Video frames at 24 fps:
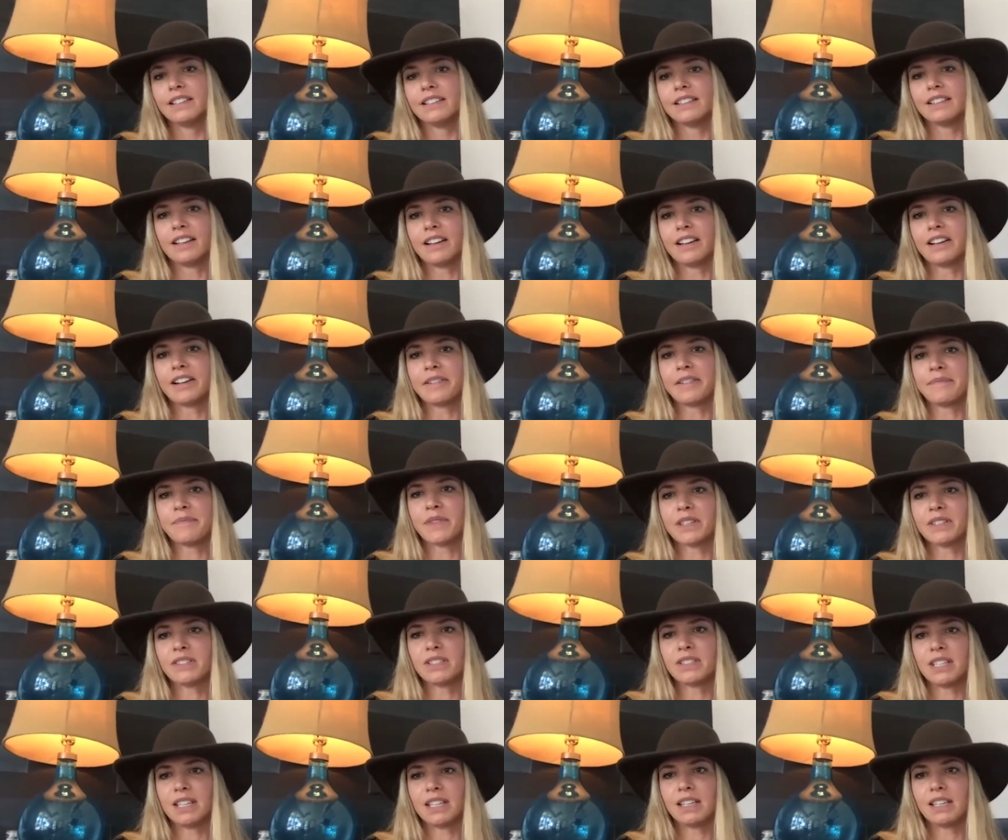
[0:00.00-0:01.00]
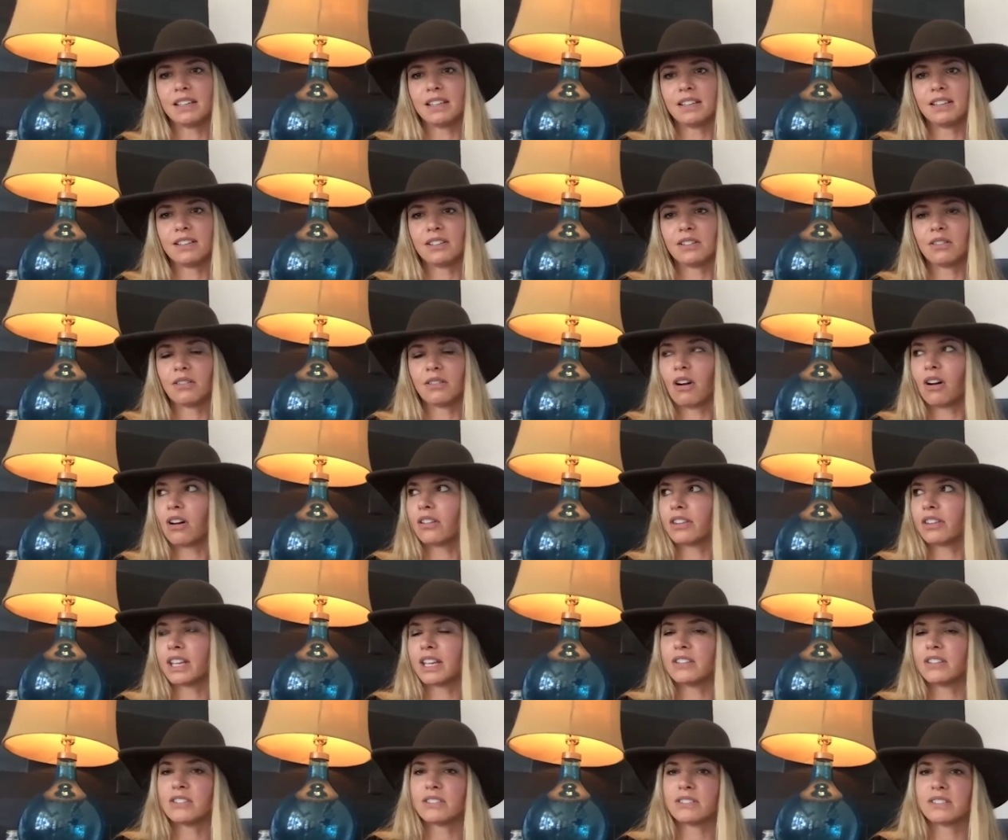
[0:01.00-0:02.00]
The team, all
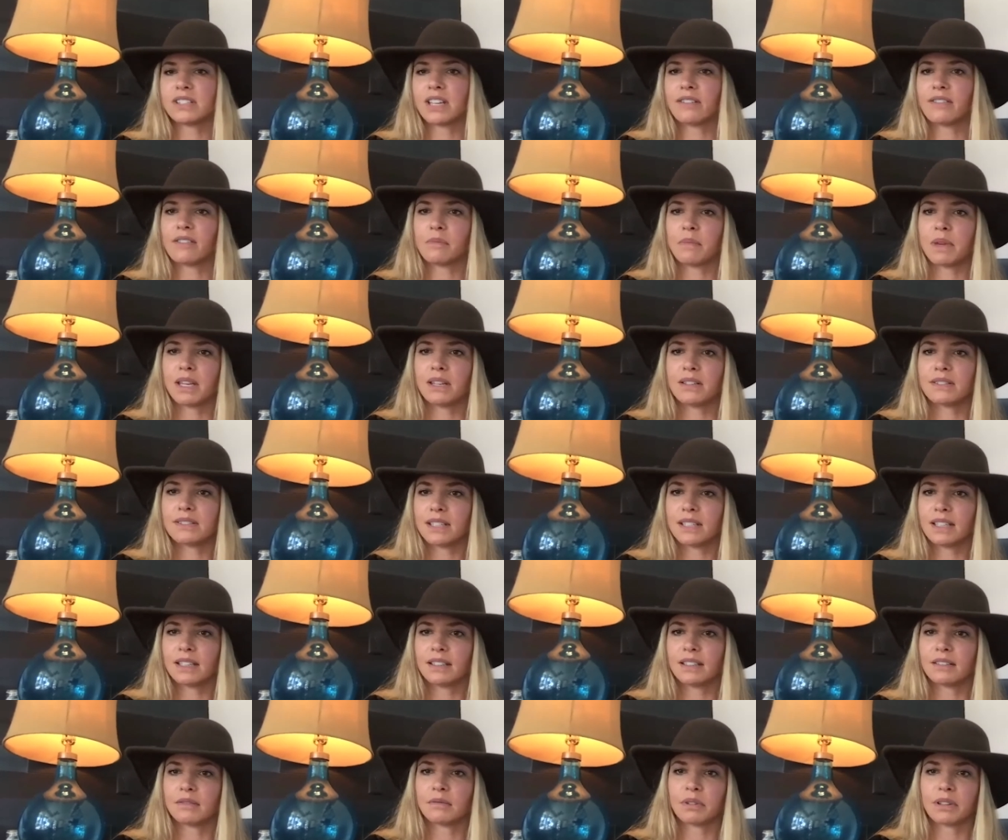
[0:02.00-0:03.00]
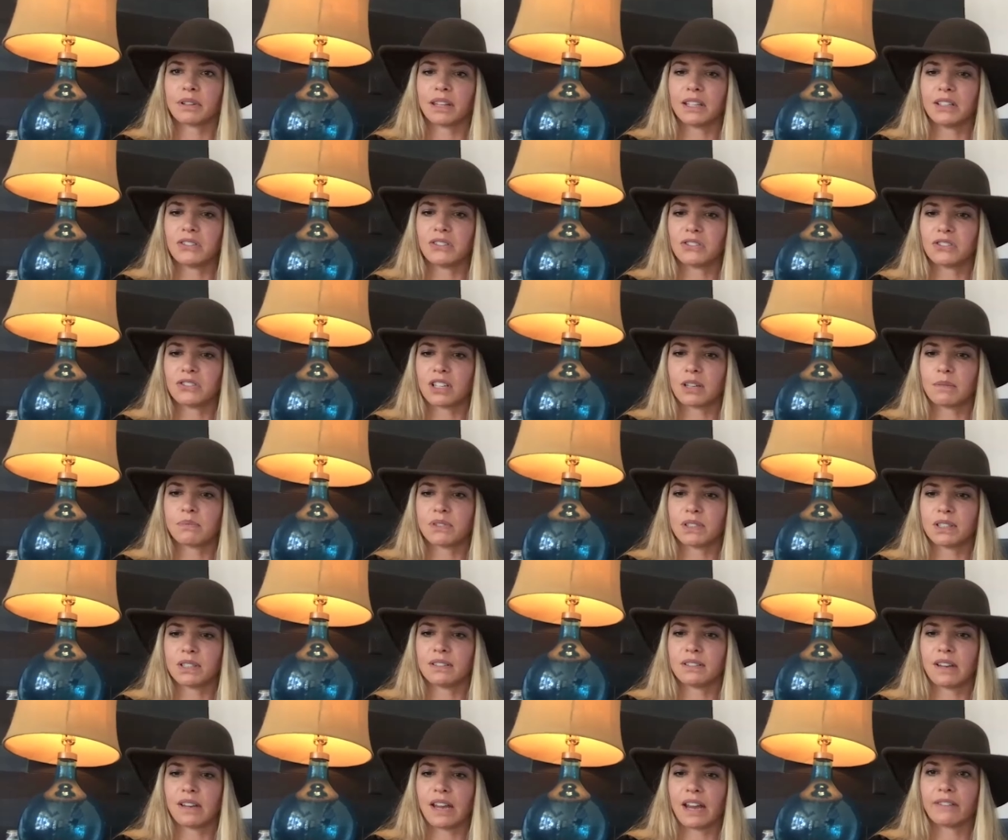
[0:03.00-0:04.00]
the agents have amazing relationships
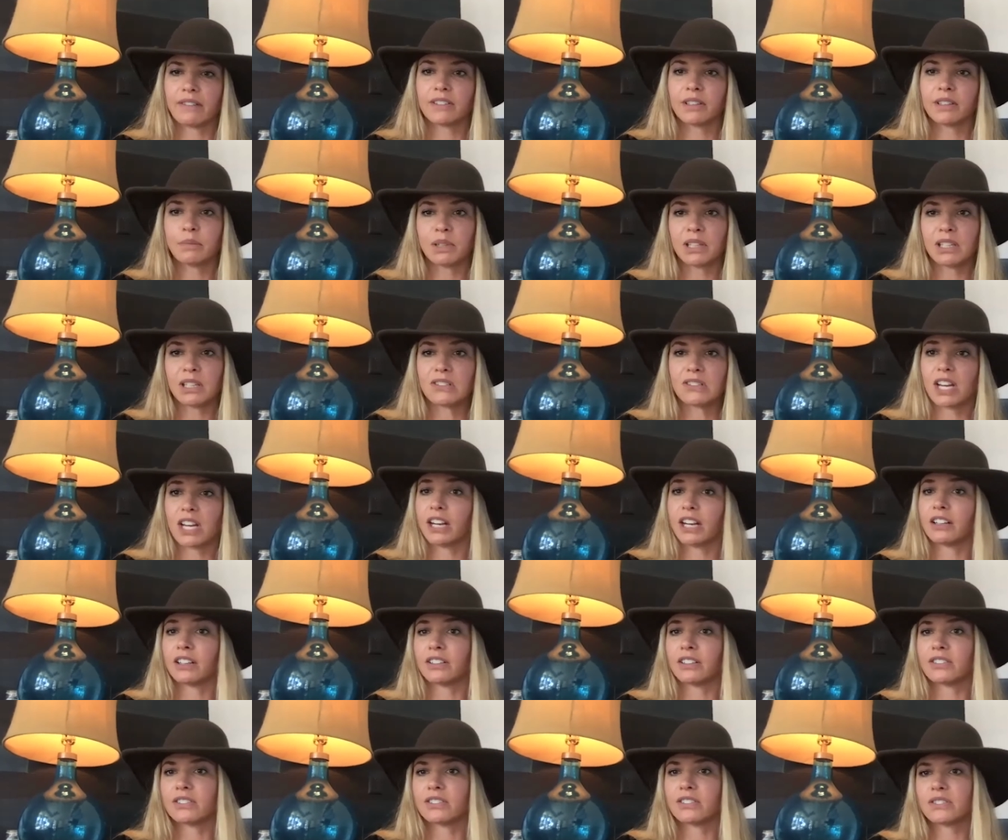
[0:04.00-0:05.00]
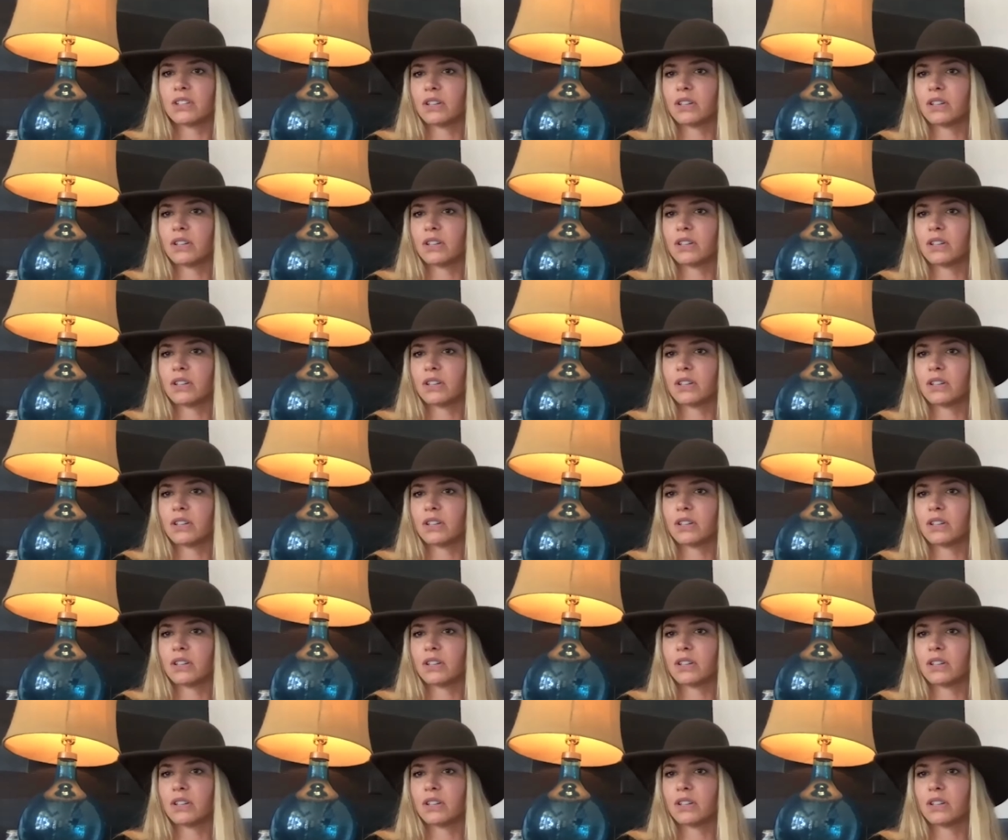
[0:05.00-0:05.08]
and everybody shares.